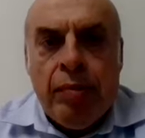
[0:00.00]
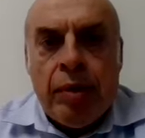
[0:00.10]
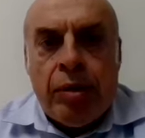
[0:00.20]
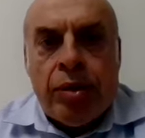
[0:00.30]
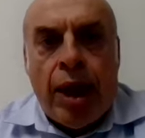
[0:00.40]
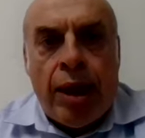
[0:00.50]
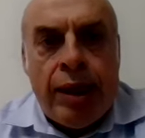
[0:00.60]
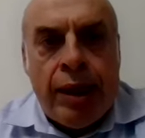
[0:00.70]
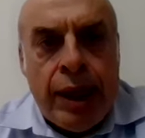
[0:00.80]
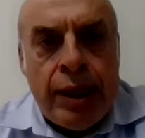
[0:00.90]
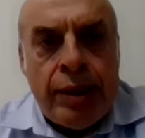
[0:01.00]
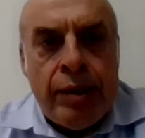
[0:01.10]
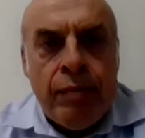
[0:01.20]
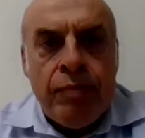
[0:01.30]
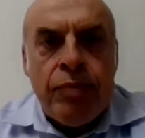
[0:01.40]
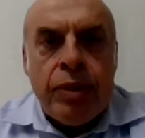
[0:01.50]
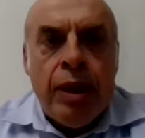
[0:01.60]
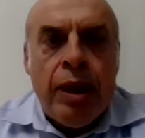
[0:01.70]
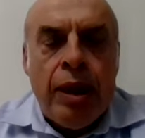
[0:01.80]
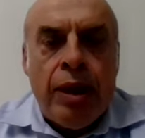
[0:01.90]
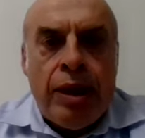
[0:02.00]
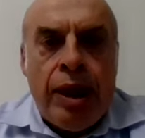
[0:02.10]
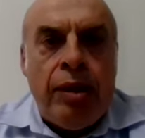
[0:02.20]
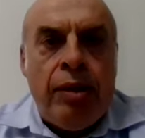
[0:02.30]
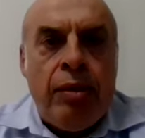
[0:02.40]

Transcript: But on the other hand, they